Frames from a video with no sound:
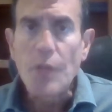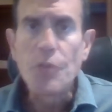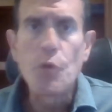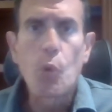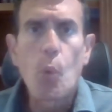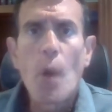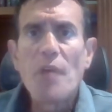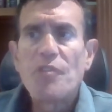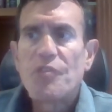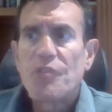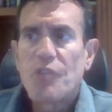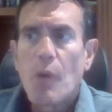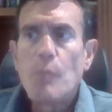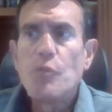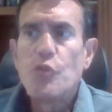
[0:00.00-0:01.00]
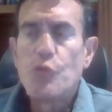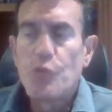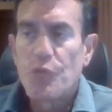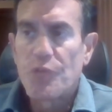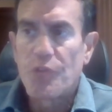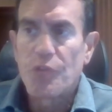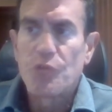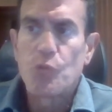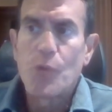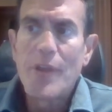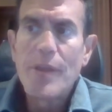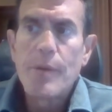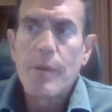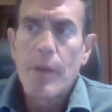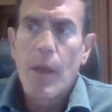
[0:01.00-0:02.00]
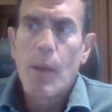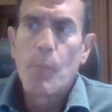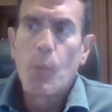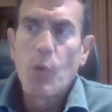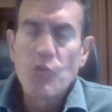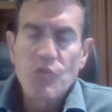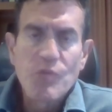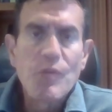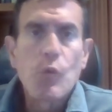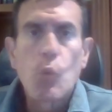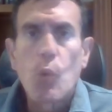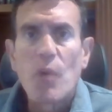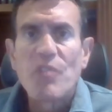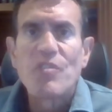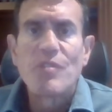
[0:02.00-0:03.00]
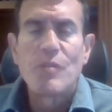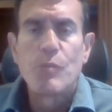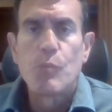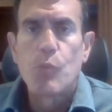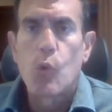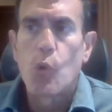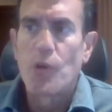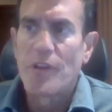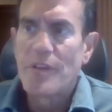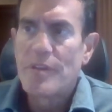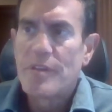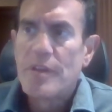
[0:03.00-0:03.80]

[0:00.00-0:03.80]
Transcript: there was some news this week. Uh, most of it wasn't important.